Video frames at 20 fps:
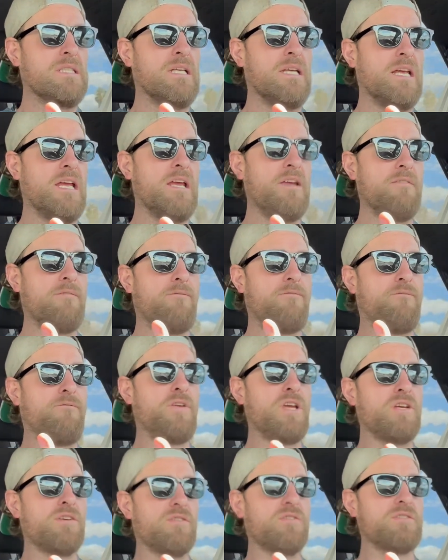it
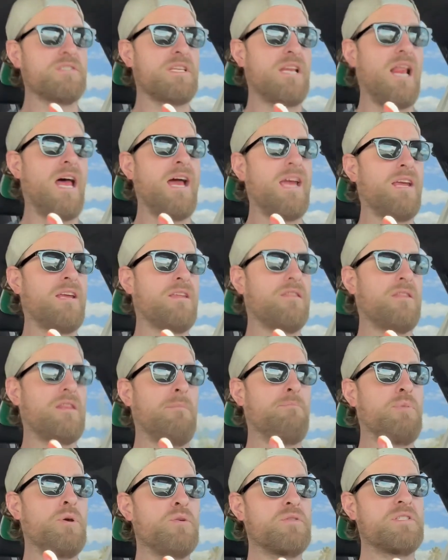feels like the
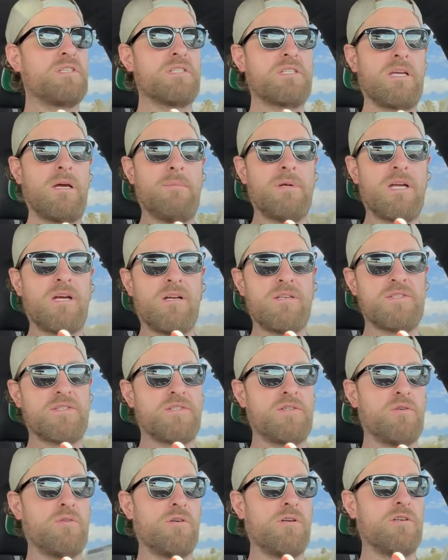boost is coming on
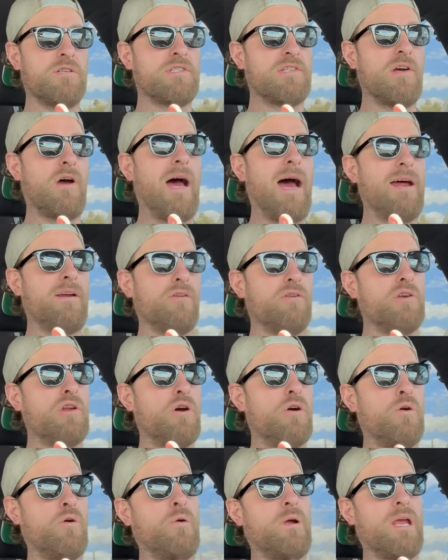sooner. So I don't
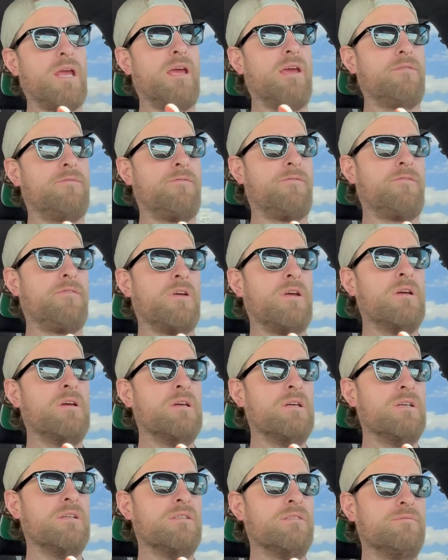know if
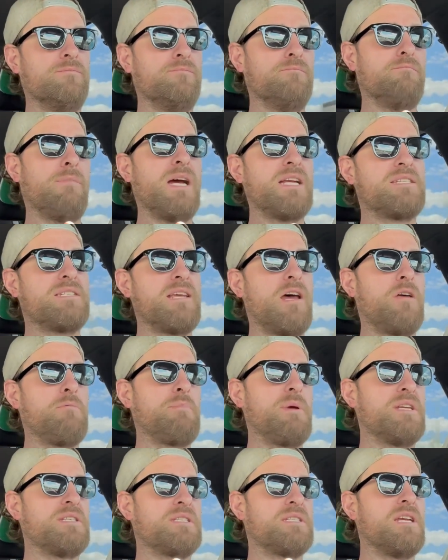my South
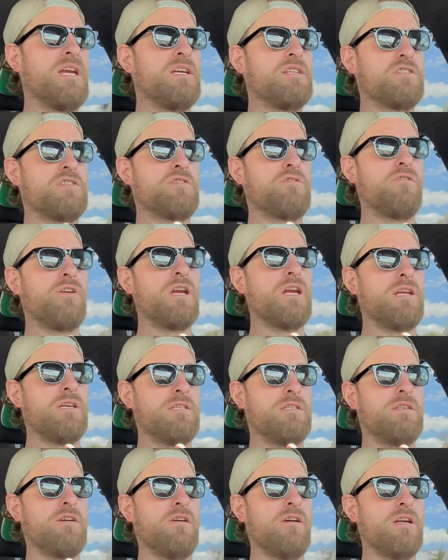Bend Stage 3
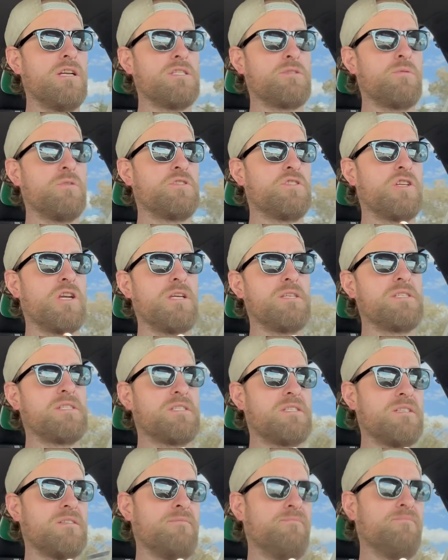Endurance was just